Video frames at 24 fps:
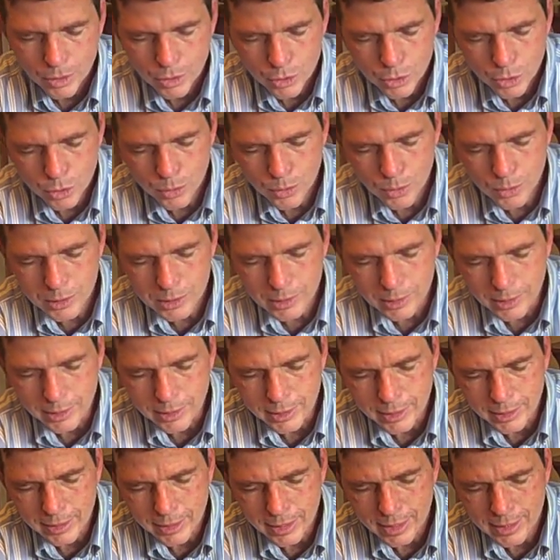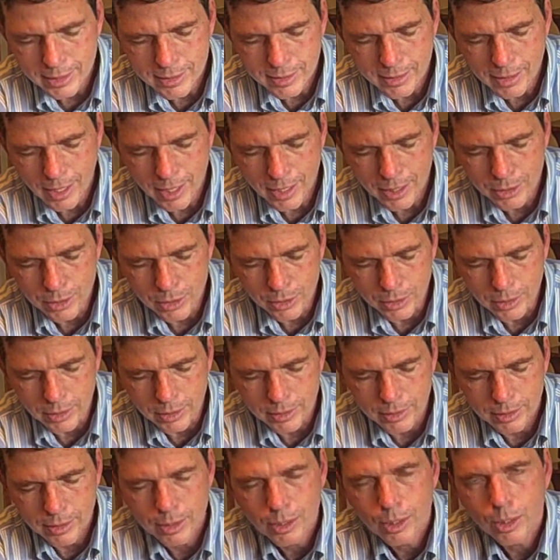Usually, it's not
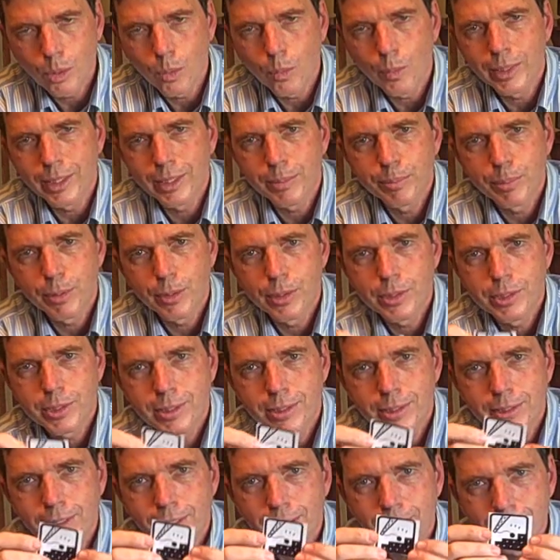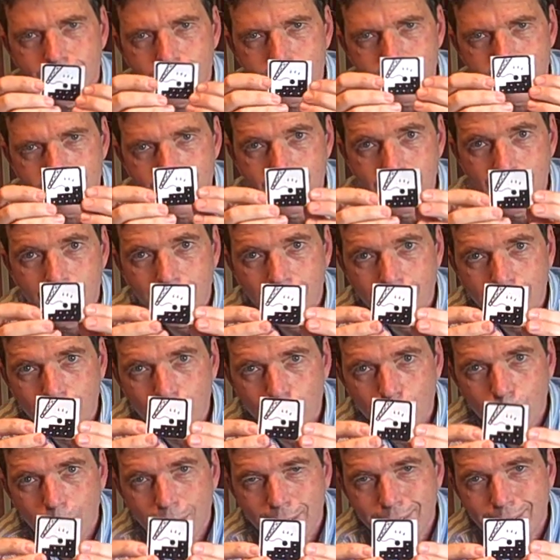good when a person does the
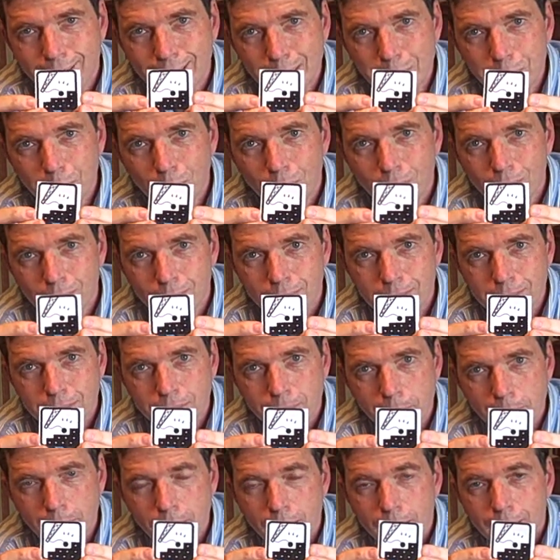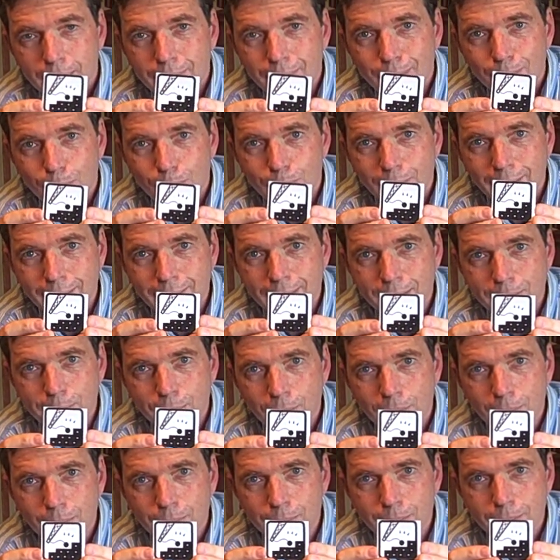wrecking ball. The wrecking
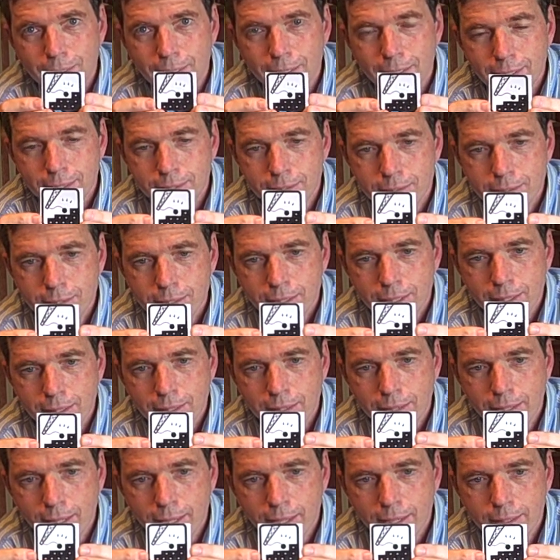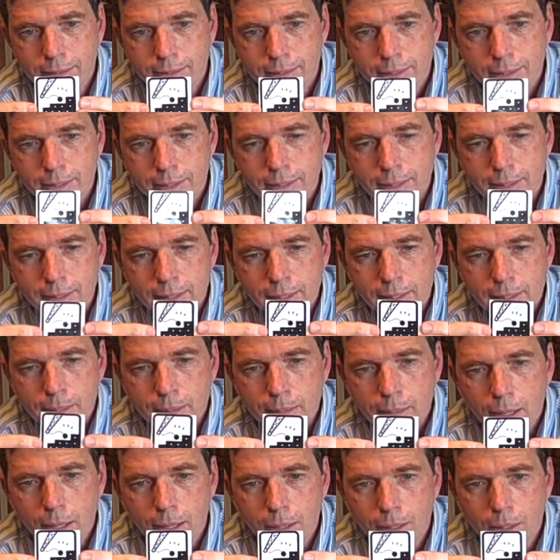ball means that
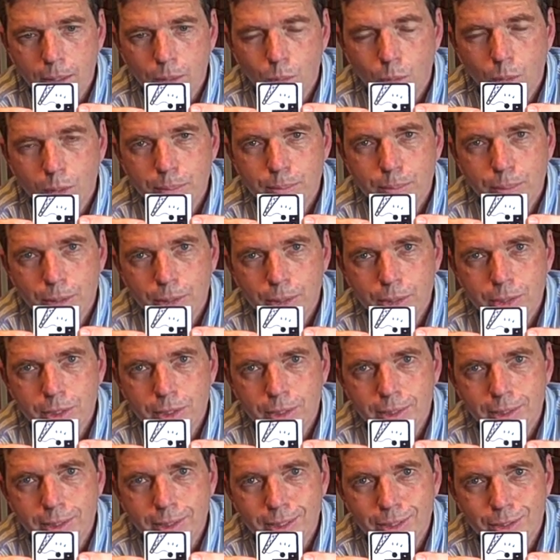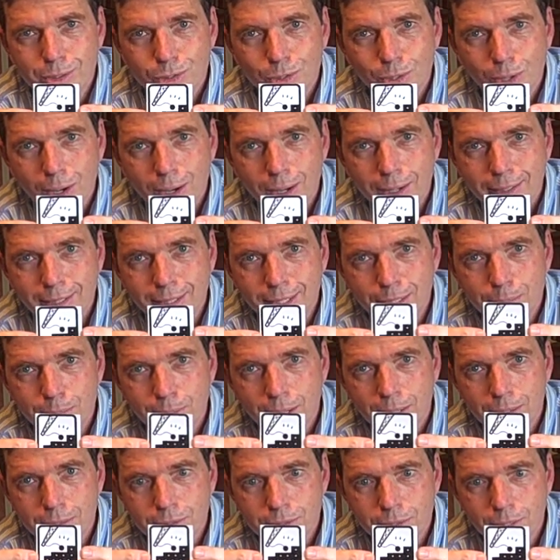one person is talking
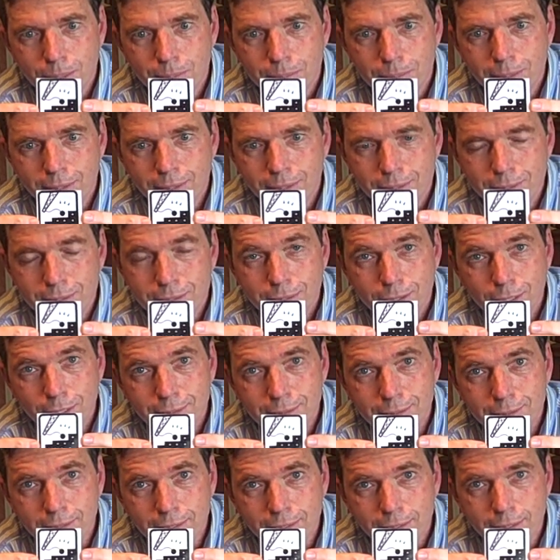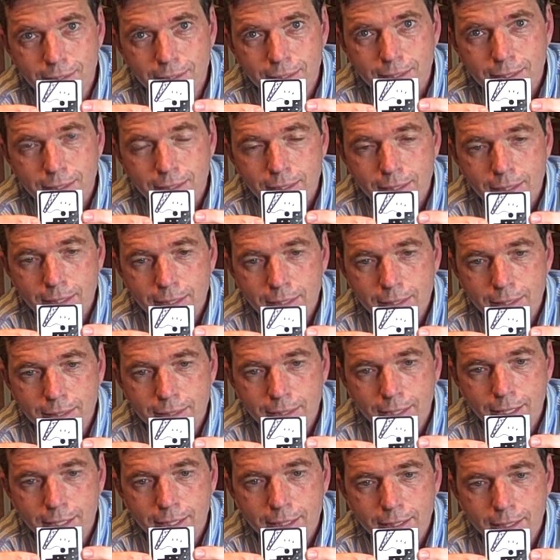about something suddenly
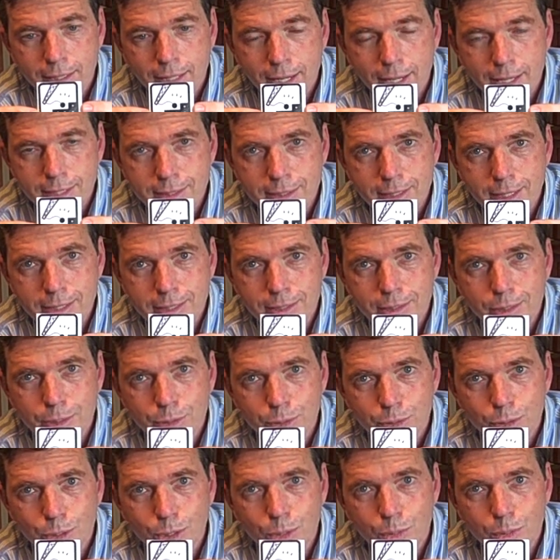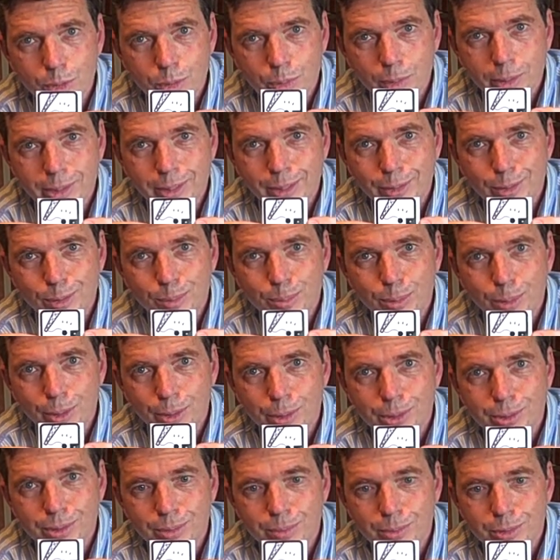that has nothing to do with what the other
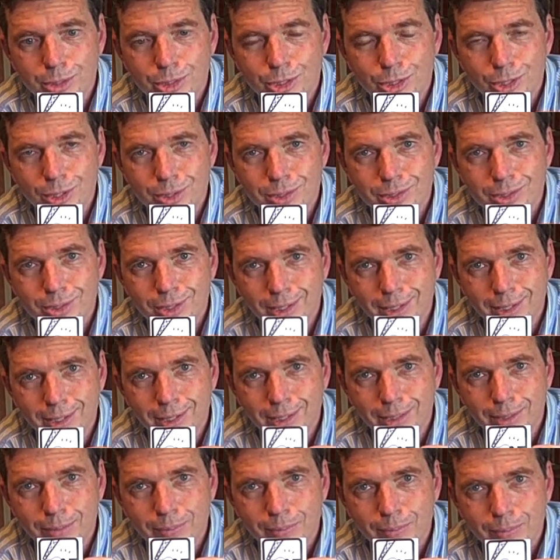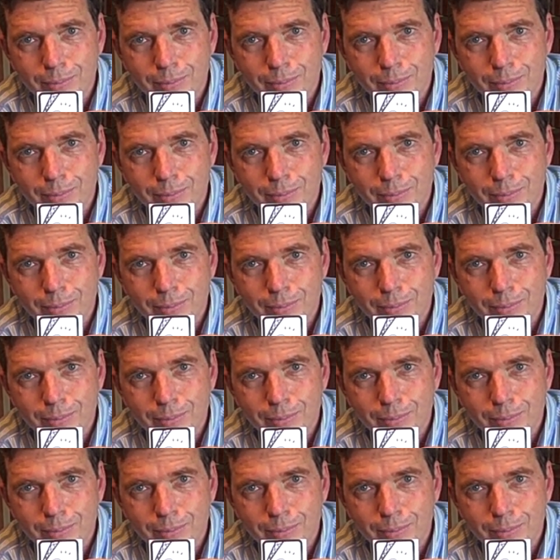person was just saying.